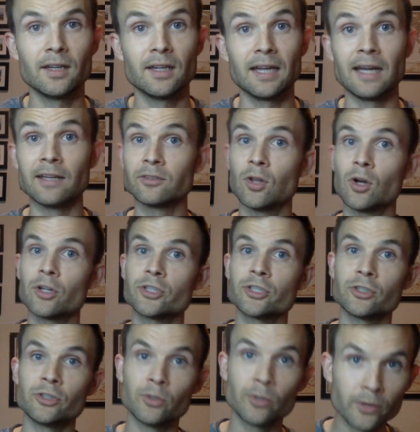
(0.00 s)
And as long as you're
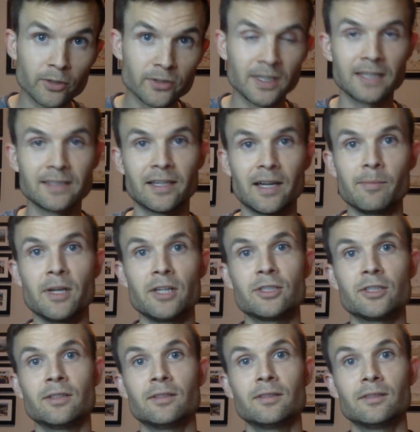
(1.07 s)
doing those things that I
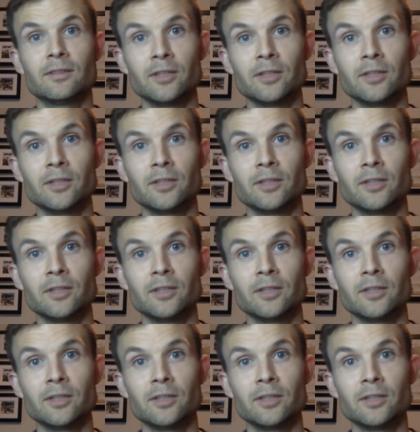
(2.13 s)
mentioned,